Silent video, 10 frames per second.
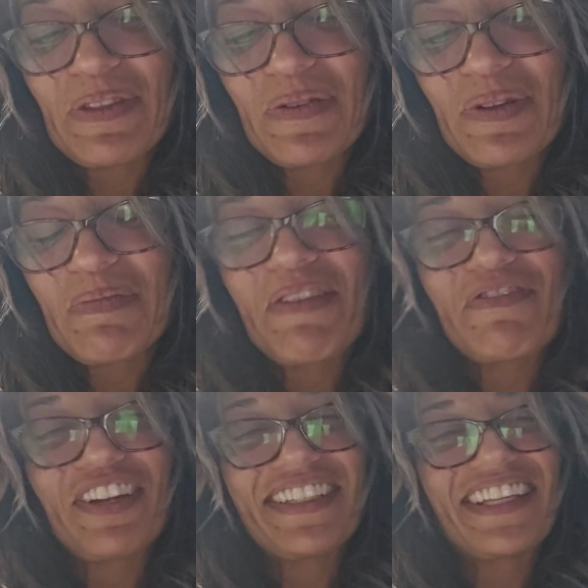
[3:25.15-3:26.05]
with my
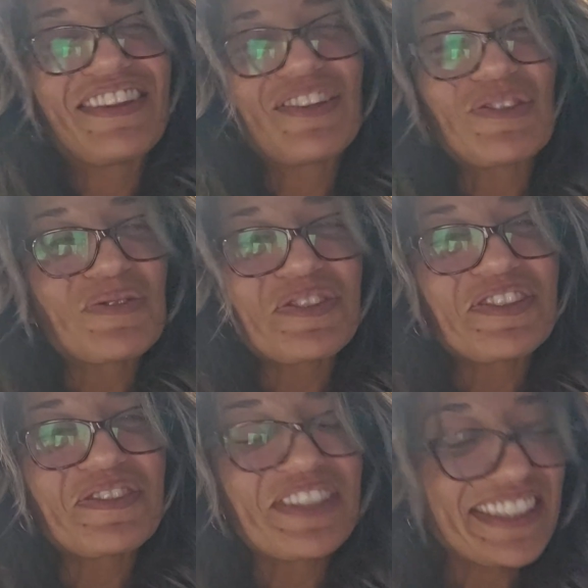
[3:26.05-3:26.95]
friend, and those were
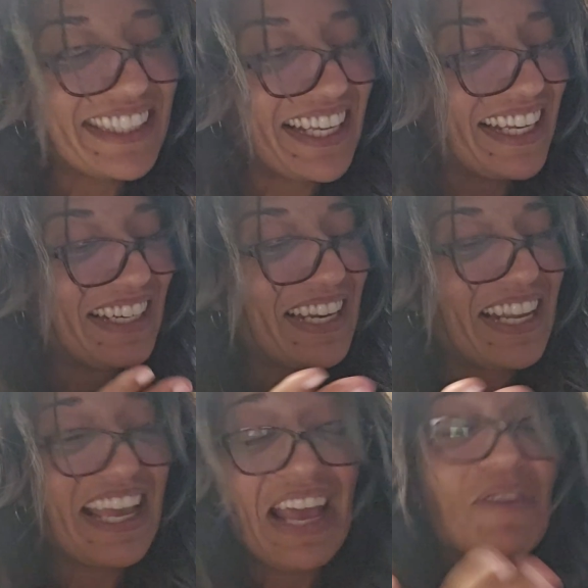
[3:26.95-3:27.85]
the words that,
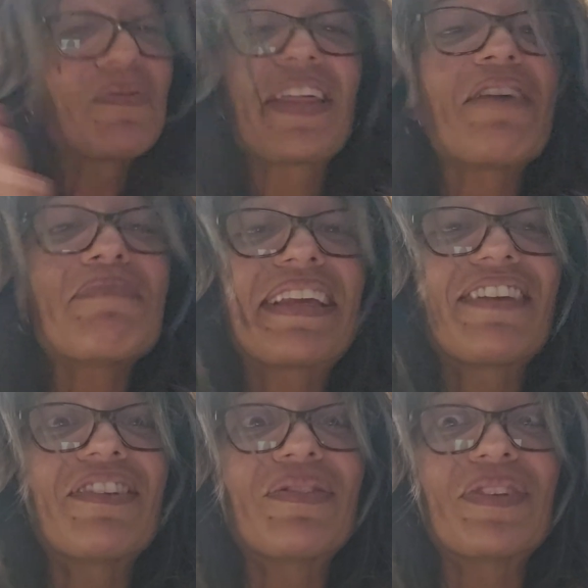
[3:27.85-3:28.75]
without me
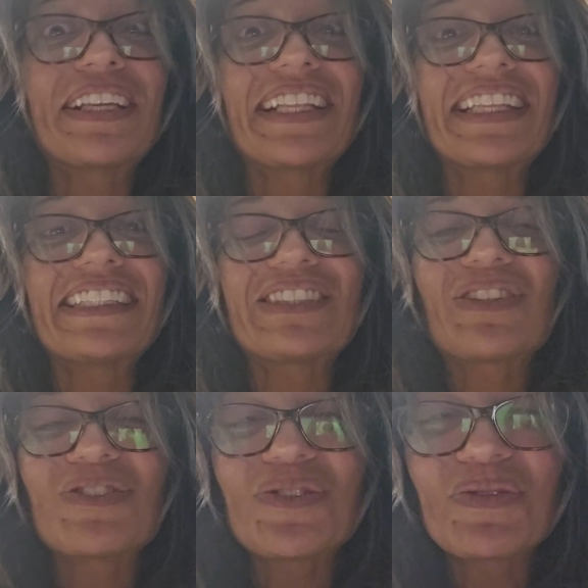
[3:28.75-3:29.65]
even reading this,
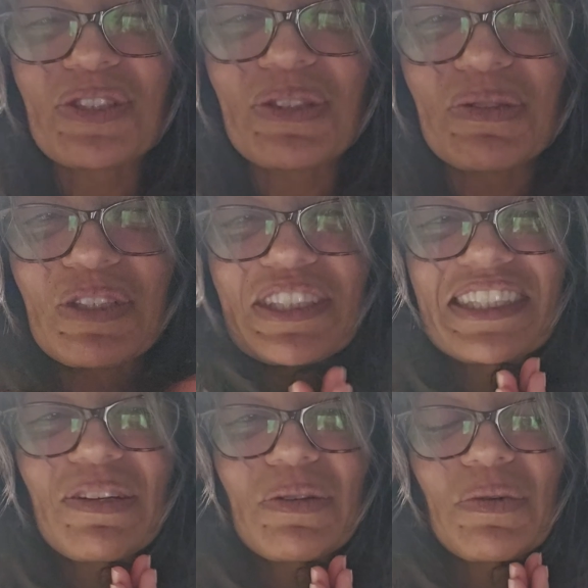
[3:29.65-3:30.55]
those were the words
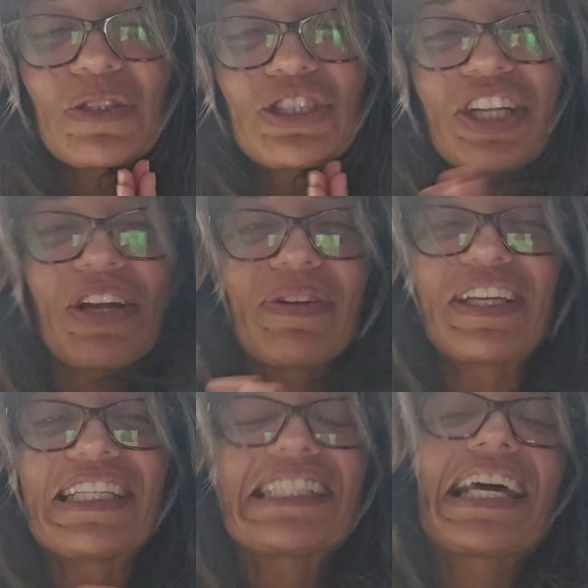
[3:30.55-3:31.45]
that we were sharing
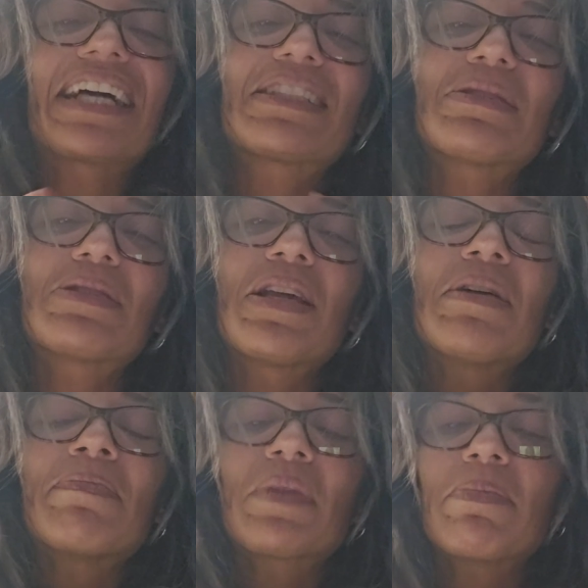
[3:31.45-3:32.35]
in text
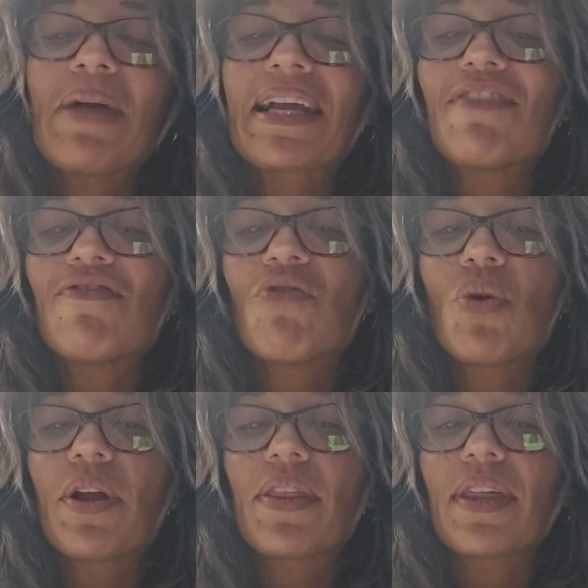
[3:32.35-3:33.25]
back and
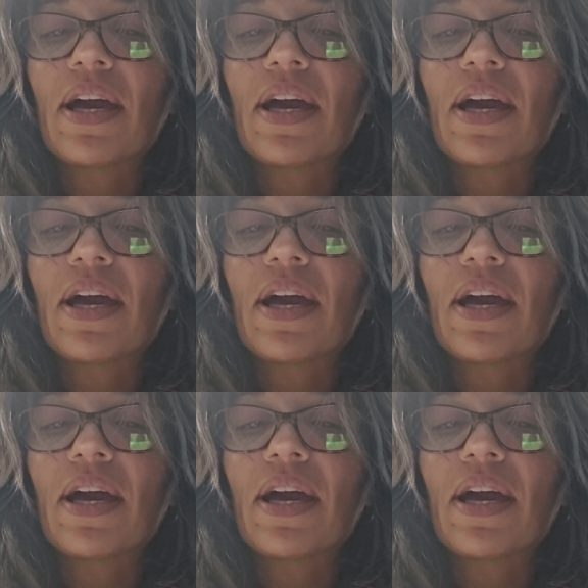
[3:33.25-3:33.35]
forth.